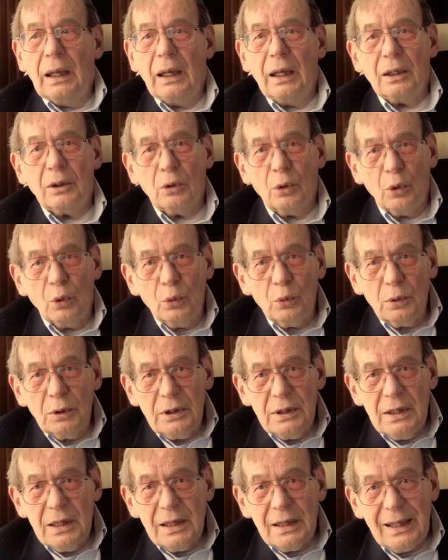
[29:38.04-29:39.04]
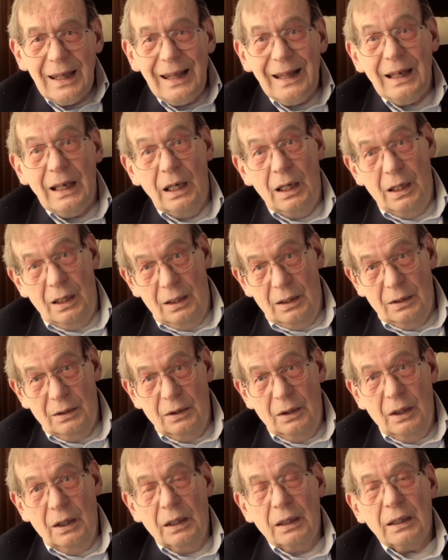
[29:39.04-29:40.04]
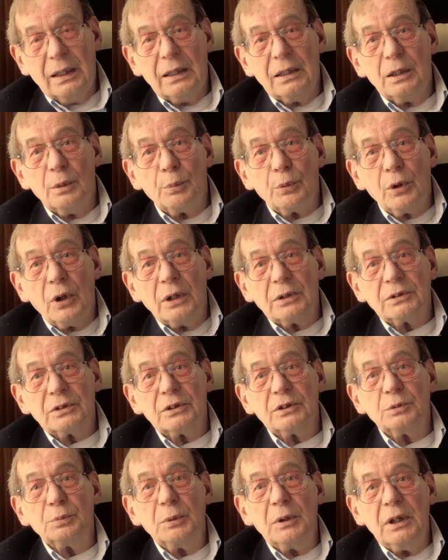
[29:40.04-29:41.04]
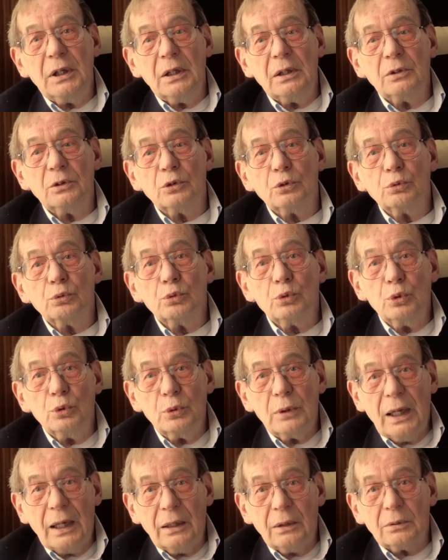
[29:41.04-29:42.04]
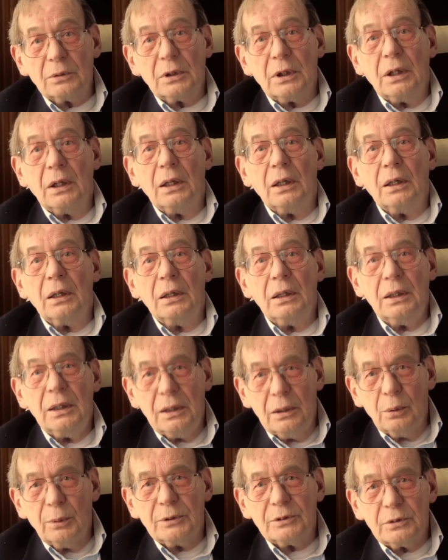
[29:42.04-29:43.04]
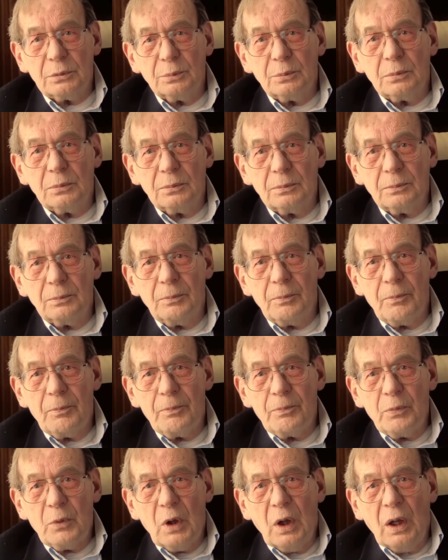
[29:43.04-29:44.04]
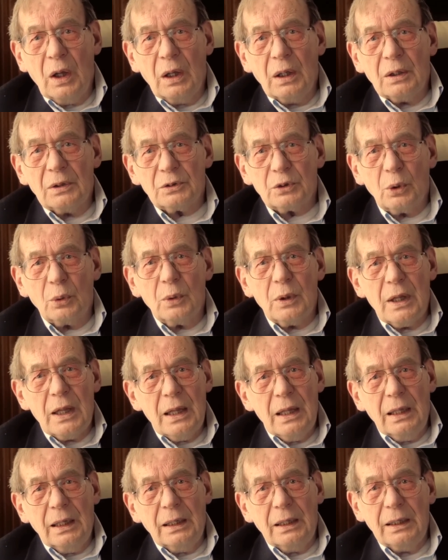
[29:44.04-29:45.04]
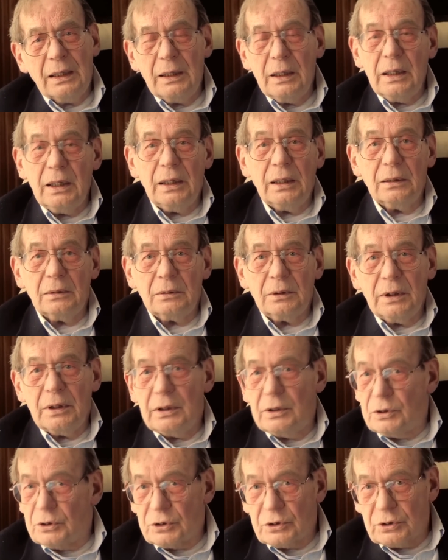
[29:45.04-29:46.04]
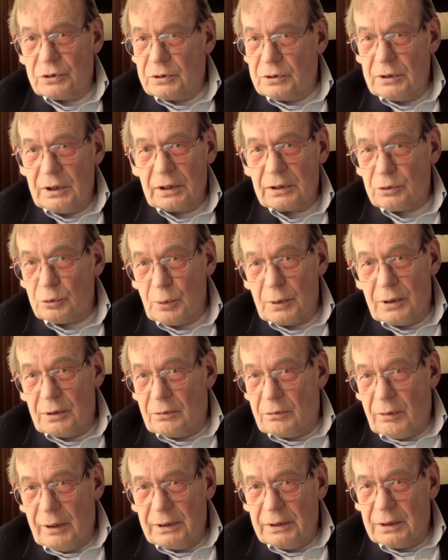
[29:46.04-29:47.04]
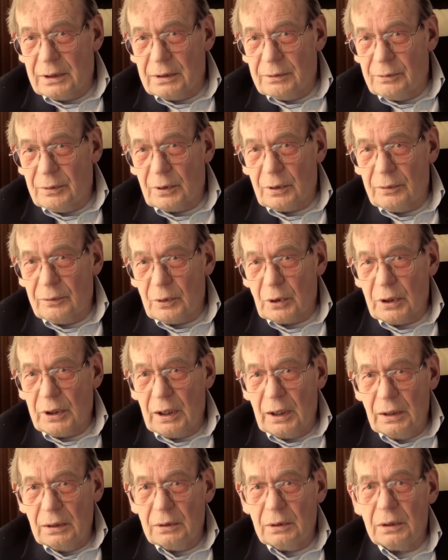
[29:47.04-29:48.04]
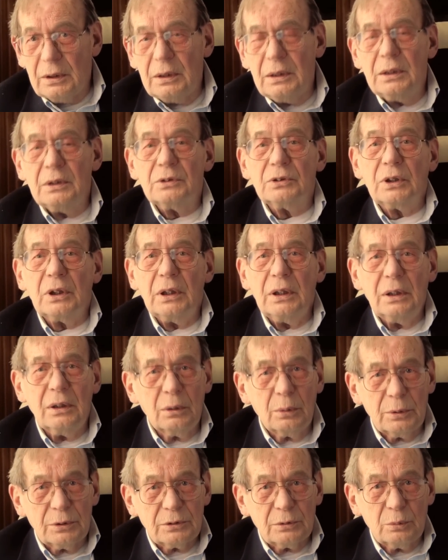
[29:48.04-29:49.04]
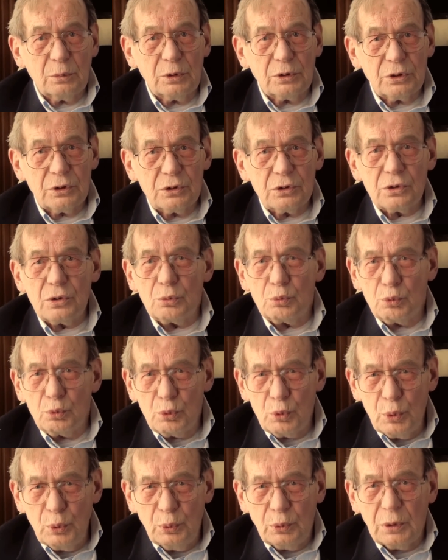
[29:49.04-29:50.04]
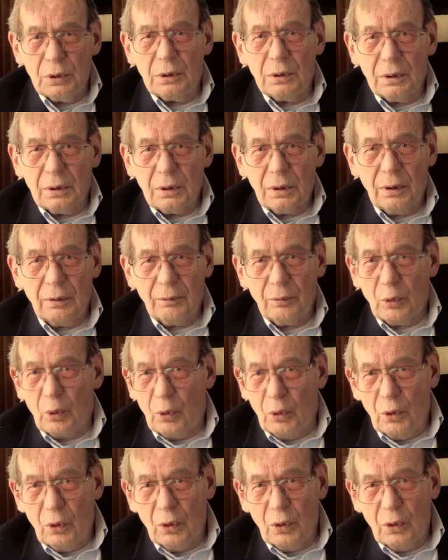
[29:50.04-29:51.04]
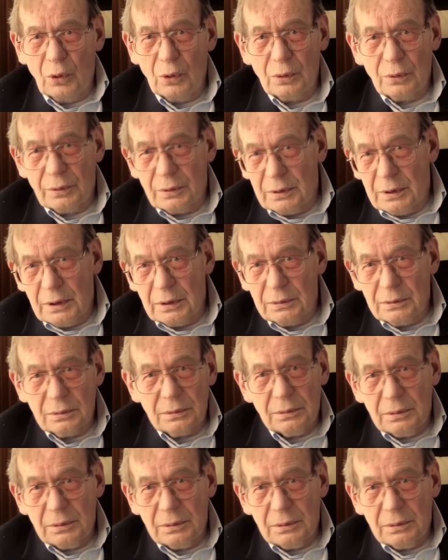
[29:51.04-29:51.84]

And only then can the process begin to root out egoism. So he sticks with it right to the very, very end. It is egoism which is the root of all that